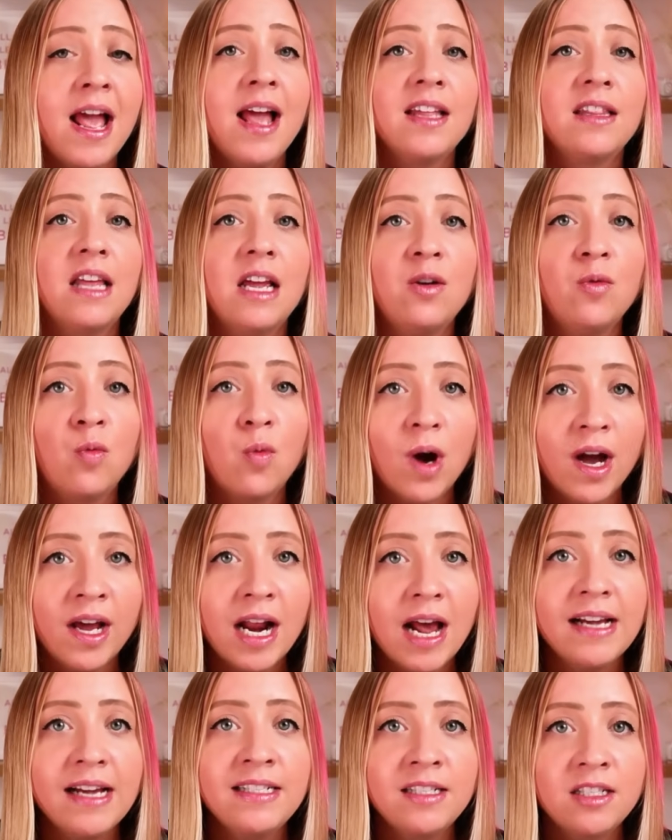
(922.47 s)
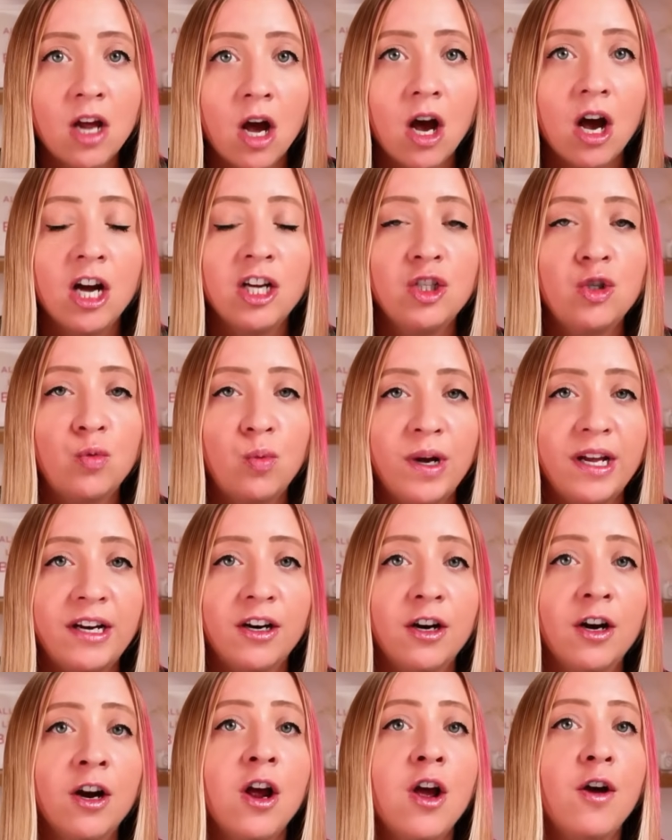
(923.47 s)
than what I saw on
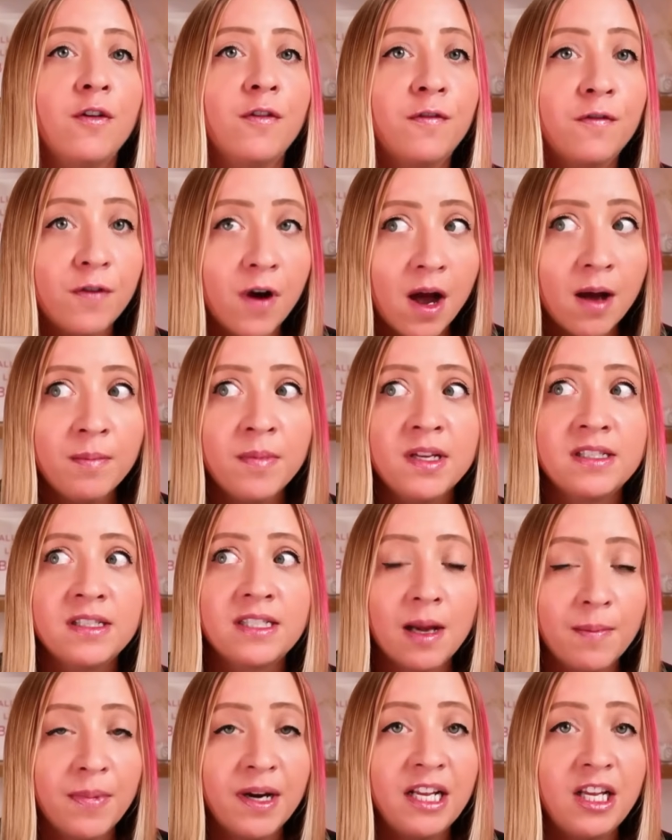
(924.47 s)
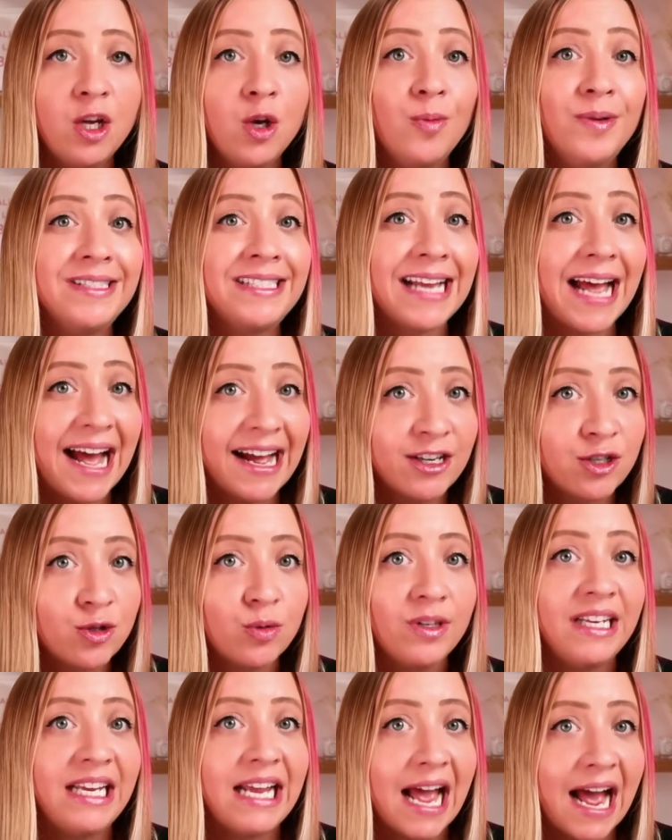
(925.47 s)
Twitter from somebody who was
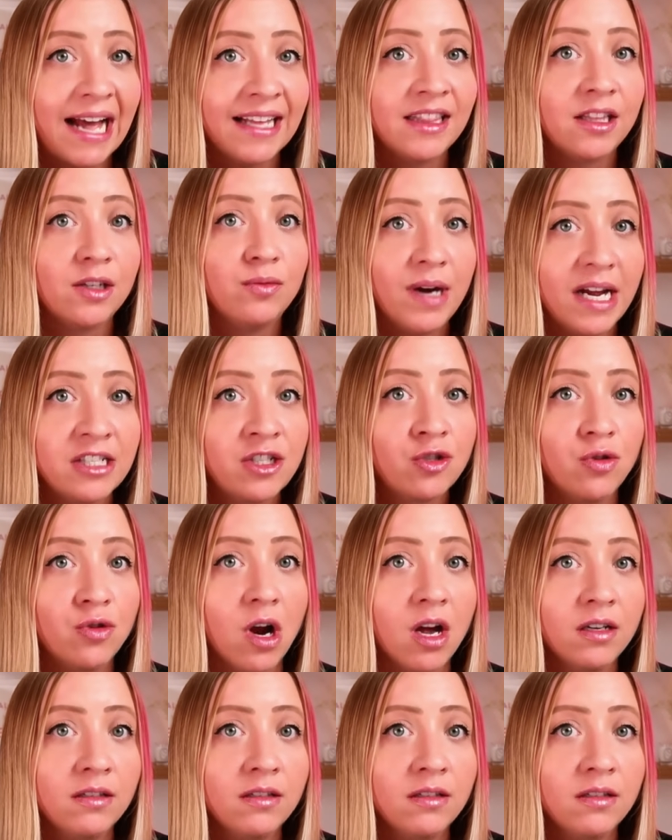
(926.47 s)
actually at the restaurant.